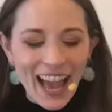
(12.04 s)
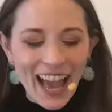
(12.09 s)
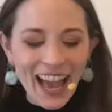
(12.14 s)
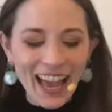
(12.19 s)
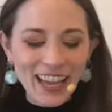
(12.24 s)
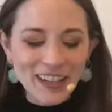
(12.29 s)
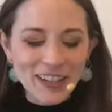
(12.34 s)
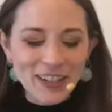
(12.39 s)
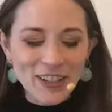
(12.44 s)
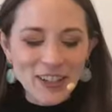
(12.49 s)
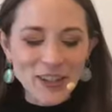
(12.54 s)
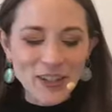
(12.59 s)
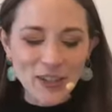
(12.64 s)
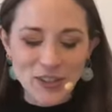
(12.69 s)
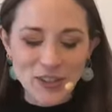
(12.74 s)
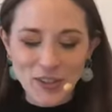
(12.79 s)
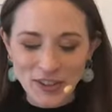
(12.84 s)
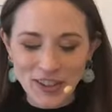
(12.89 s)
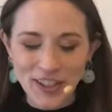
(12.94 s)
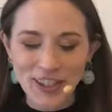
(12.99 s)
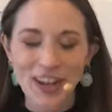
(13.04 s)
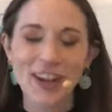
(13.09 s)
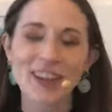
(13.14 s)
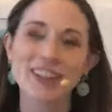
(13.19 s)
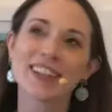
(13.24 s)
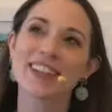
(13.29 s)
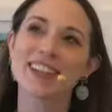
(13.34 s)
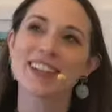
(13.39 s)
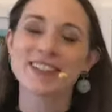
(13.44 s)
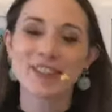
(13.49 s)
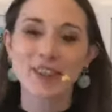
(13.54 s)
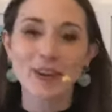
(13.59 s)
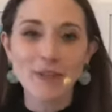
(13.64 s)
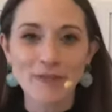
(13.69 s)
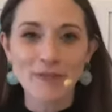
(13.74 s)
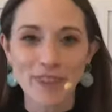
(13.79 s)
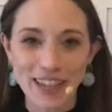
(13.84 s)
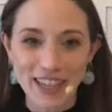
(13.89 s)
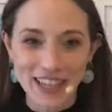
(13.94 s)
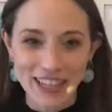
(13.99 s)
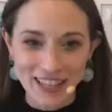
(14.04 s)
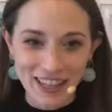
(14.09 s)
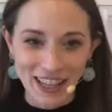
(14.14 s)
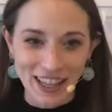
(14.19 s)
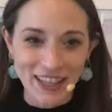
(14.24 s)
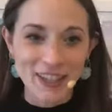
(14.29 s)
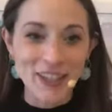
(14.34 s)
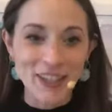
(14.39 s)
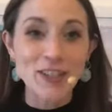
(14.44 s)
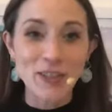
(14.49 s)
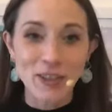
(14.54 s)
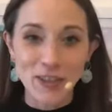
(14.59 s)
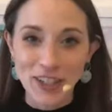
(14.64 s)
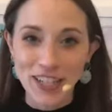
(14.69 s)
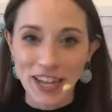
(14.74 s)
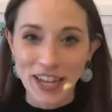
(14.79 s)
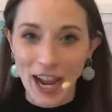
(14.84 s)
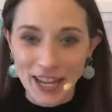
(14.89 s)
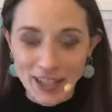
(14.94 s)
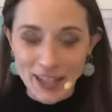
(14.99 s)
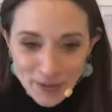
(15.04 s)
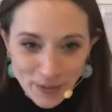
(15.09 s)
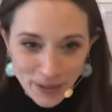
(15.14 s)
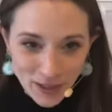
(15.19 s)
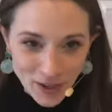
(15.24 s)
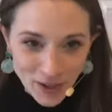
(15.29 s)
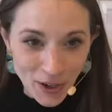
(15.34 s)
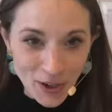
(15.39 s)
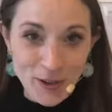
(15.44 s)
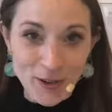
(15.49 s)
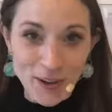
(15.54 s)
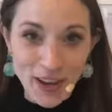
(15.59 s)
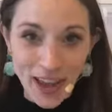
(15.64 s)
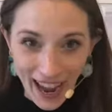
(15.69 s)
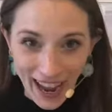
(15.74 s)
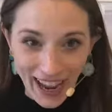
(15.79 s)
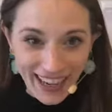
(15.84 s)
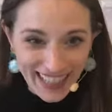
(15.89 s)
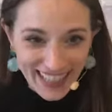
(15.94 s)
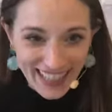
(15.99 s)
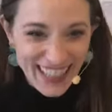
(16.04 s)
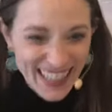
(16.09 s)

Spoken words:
And Katrina, it's so funny. Like Katrina, I just want to call you Kat.